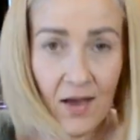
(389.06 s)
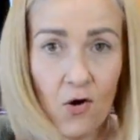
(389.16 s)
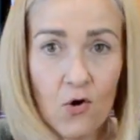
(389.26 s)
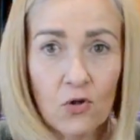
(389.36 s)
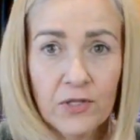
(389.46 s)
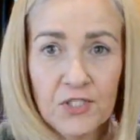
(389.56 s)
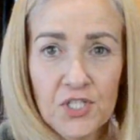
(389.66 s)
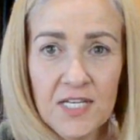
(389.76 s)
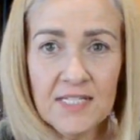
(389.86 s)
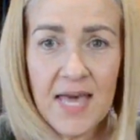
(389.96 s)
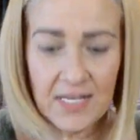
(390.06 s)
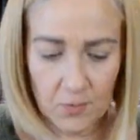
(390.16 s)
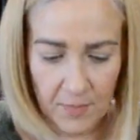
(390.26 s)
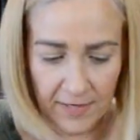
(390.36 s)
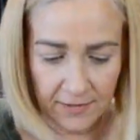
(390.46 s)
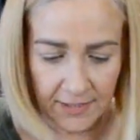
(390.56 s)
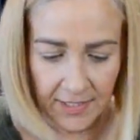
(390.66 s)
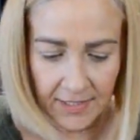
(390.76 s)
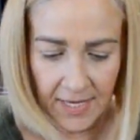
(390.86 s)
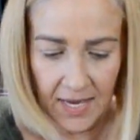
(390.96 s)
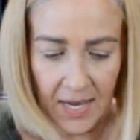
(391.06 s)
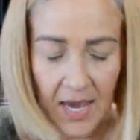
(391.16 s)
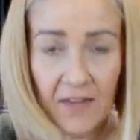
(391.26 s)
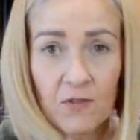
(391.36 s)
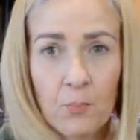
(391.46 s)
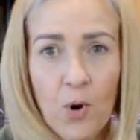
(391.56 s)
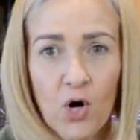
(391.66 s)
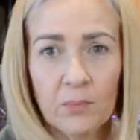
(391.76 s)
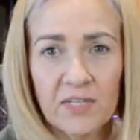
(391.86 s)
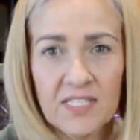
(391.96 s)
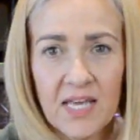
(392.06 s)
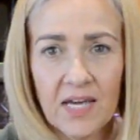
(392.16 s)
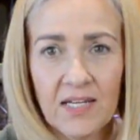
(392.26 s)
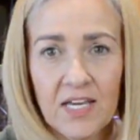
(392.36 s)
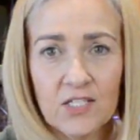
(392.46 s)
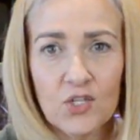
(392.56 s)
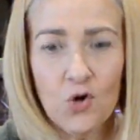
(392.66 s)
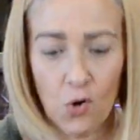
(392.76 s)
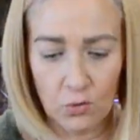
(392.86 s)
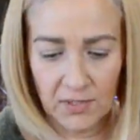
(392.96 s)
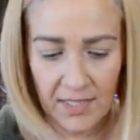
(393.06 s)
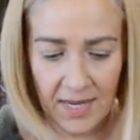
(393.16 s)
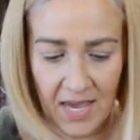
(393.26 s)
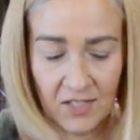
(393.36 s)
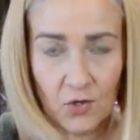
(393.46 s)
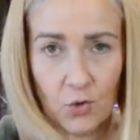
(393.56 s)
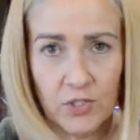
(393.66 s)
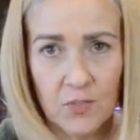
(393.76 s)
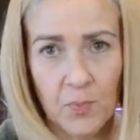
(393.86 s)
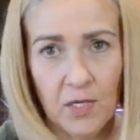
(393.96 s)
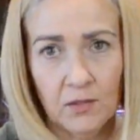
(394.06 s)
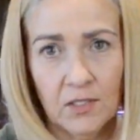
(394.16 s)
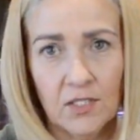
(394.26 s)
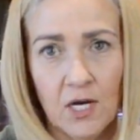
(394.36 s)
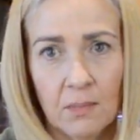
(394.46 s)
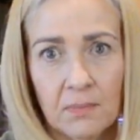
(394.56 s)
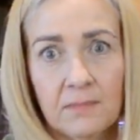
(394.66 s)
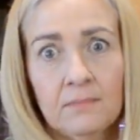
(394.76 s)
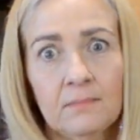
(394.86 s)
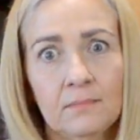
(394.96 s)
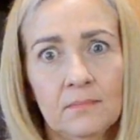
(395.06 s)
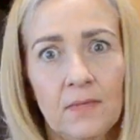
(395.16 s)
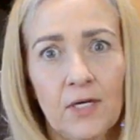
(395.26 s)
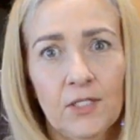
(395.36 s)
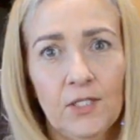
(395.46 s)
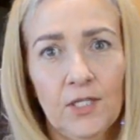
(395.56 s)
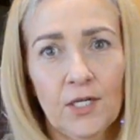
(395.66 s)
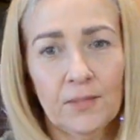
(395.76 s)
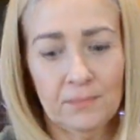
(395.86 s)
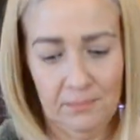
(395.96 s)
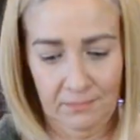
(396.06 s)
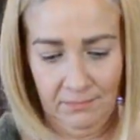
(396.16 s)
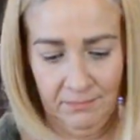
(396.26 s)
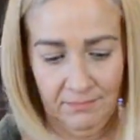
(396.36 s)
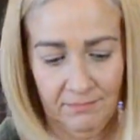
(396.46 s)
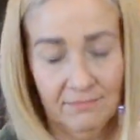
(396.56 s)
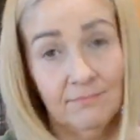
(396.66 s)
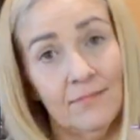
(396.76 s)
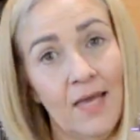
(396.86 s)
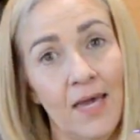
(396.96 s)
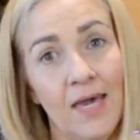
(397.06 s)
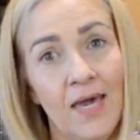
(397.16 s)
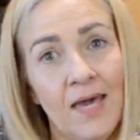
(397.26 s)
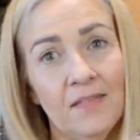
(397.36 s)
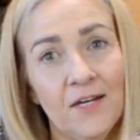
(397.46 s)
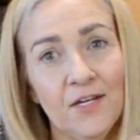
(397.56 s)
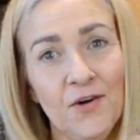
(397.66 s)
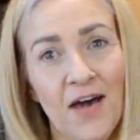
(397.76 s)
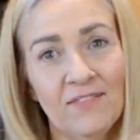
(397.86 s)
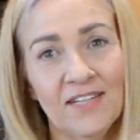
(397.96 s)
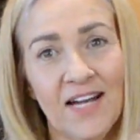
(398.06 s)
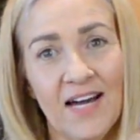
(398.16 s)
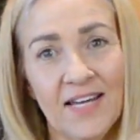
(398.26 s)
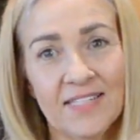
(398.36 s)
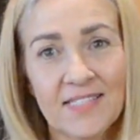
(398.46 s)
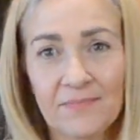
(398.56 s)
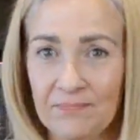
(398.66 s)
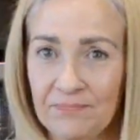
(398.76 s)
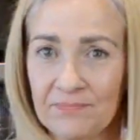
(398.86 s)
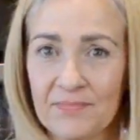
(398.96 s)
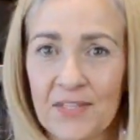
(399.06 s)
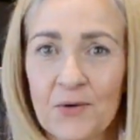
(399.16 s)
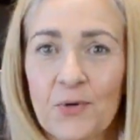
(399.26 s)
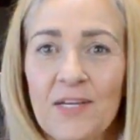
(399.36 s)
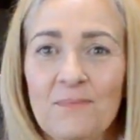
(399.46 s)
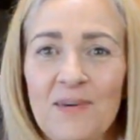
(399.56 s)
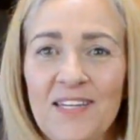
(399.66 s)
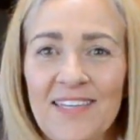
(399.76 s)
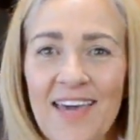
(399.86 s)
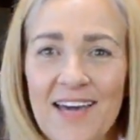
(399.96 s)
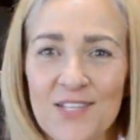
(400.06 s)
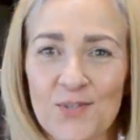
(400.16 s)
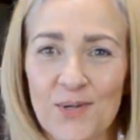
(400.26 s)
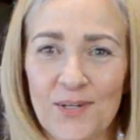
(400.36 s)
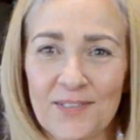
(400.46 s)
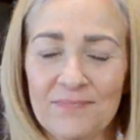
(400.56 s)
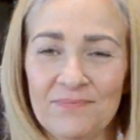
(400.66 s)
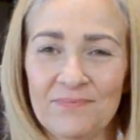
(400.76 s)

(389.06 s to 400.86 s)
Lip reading: All the cheese has melted and the Parmesan is golden and crispy on the top. Yum. And there you have it, guys. Green bean casserole.